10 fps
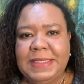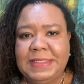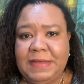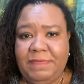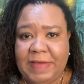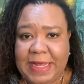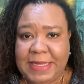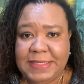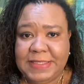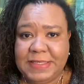
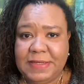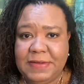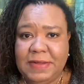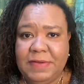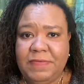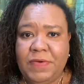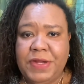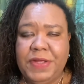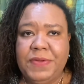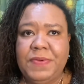advice for
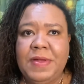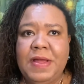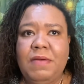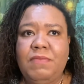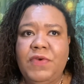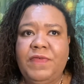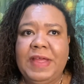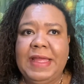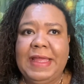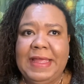you
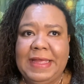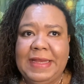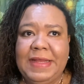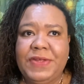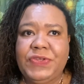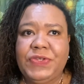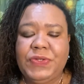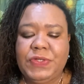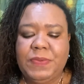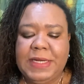moving into
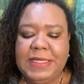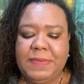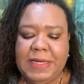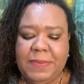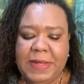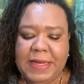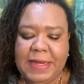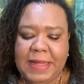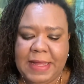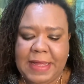2021
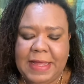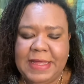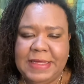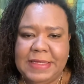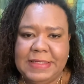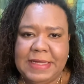is